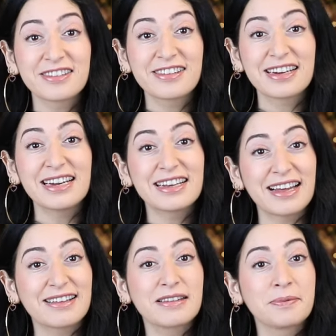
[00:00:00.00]
to click
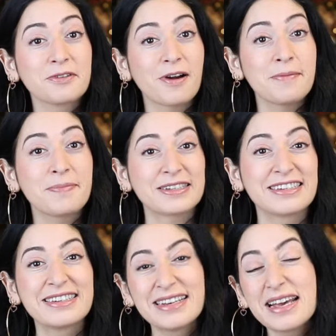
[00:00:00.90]
that subscribe
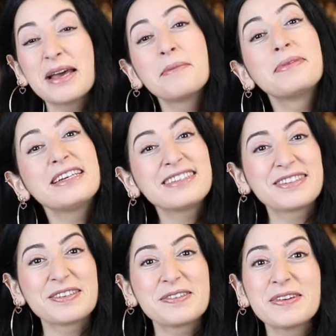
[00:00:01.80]
button, please
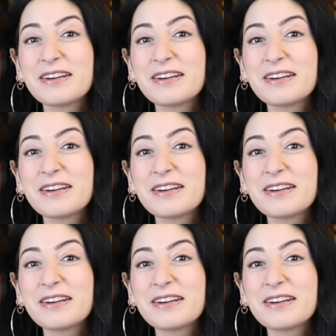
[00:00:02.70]
do.